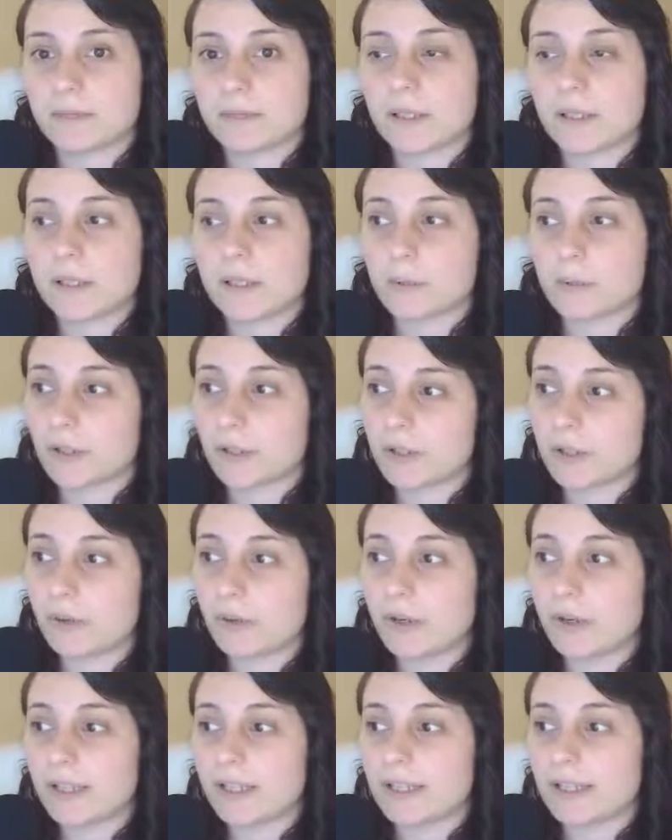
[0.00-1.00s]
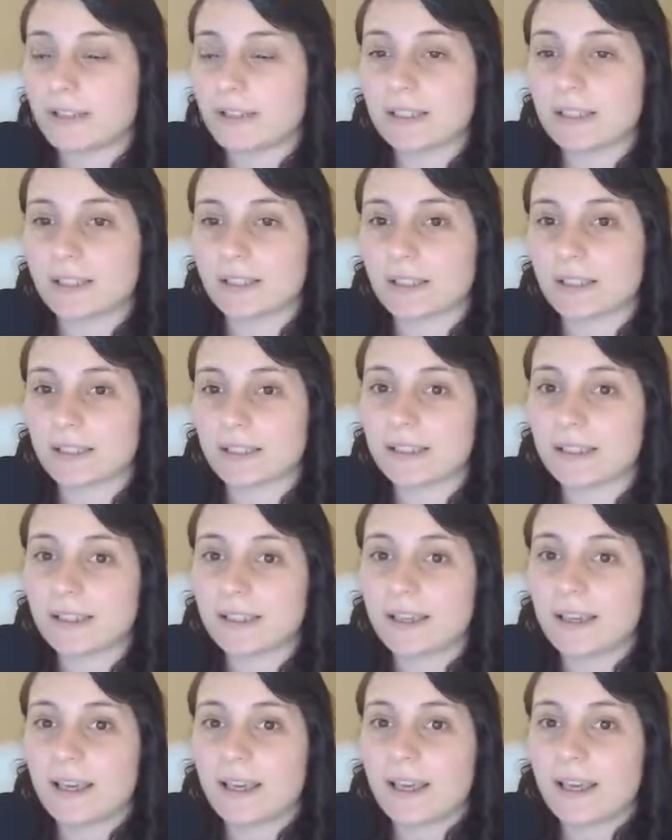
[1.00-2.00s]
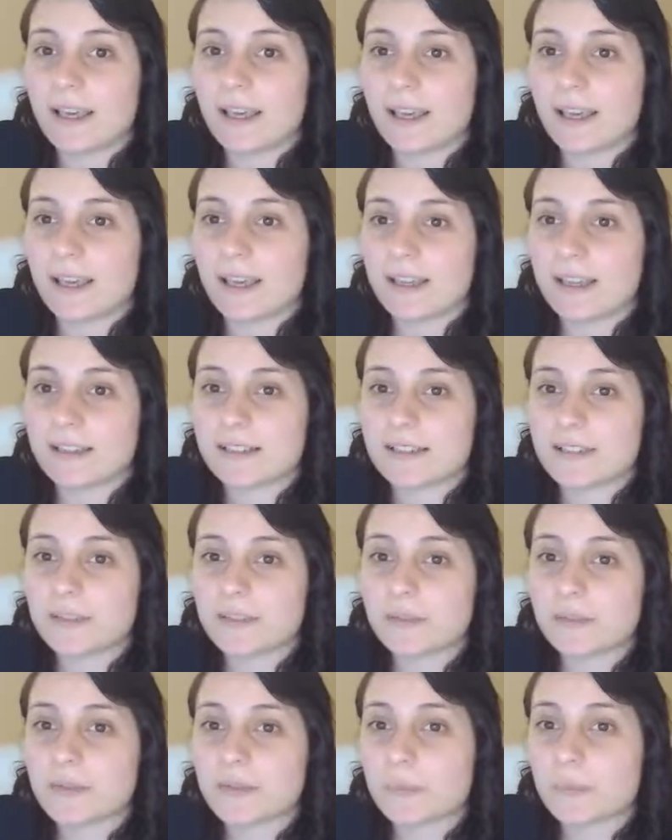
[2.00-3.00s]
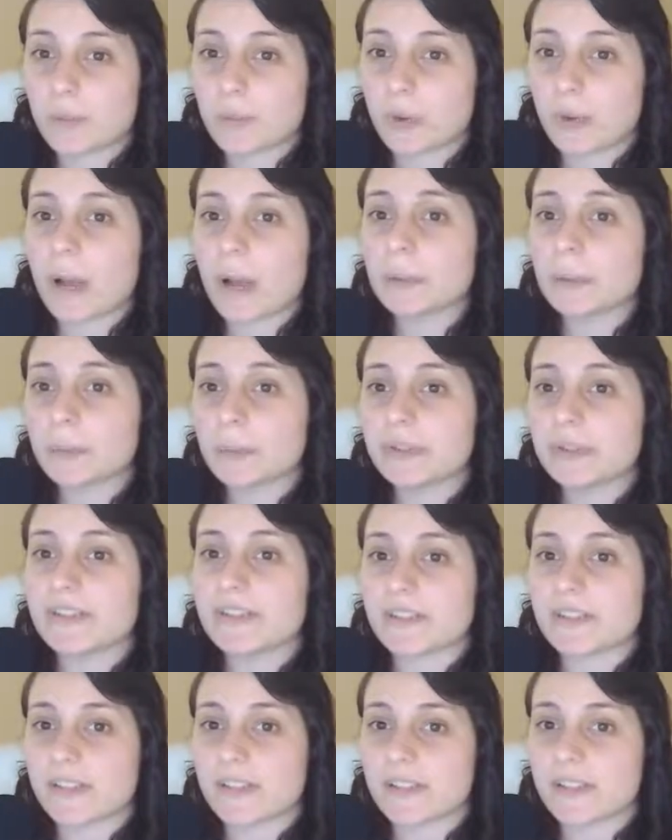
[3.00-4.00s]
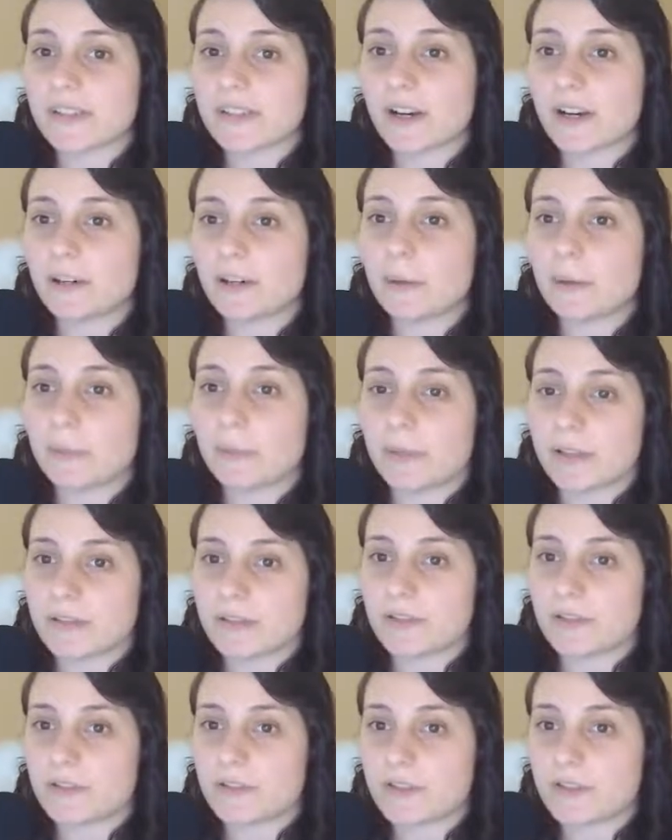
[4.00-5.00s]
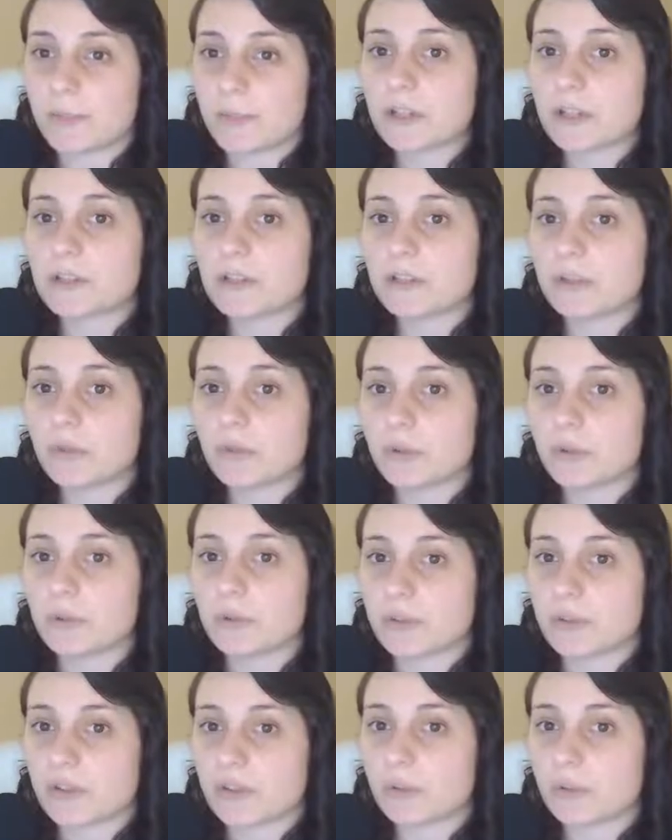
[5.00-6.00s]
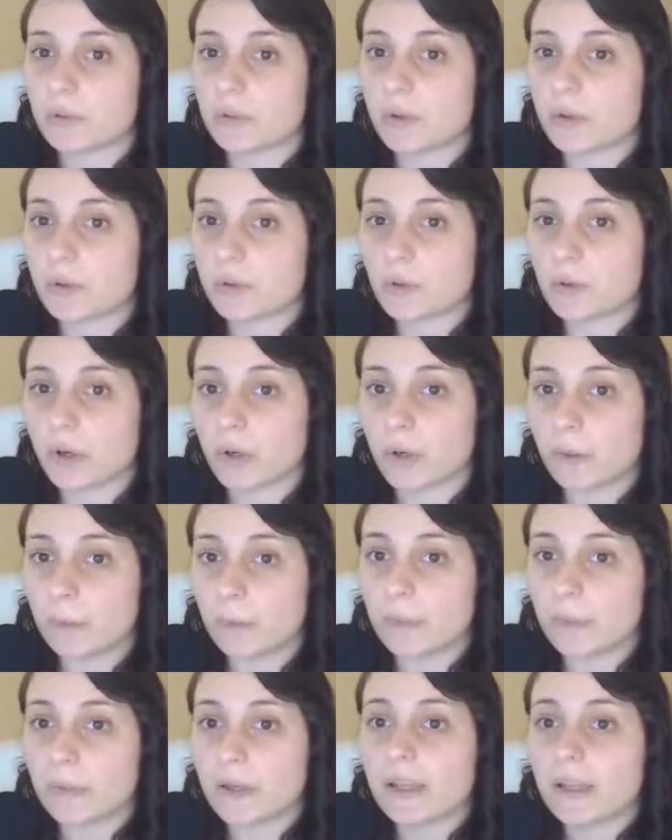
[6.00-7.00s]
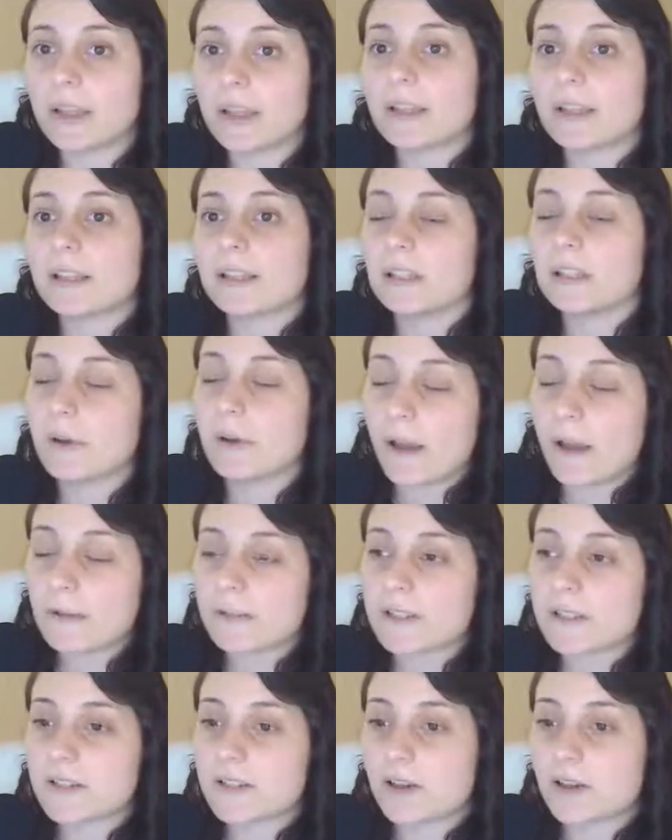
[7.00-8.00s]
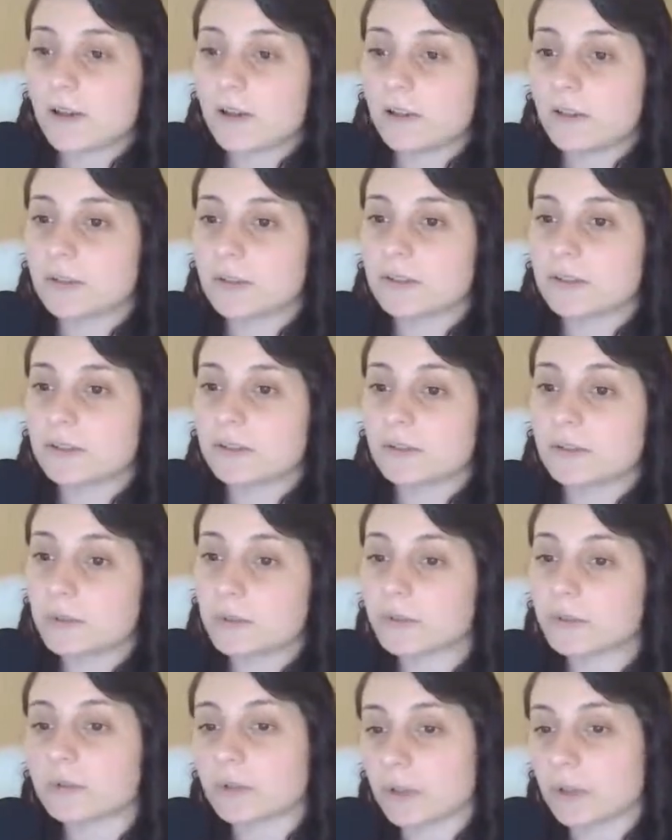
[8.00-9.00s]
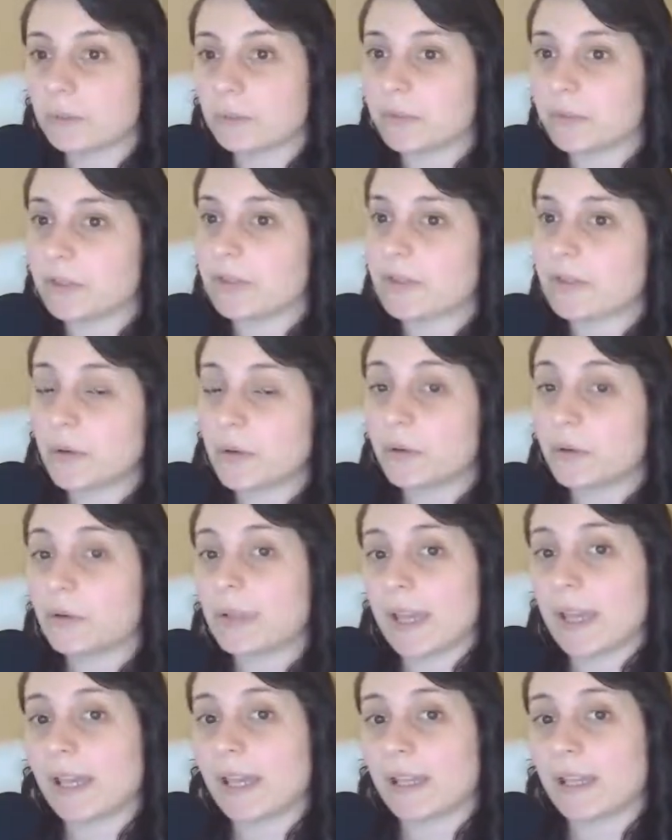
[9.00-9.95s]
We're going to go ahead and click on it, and you'll probably see this error message, especially if you're using Google Chrome. You have to tell Google Chrome that it's okay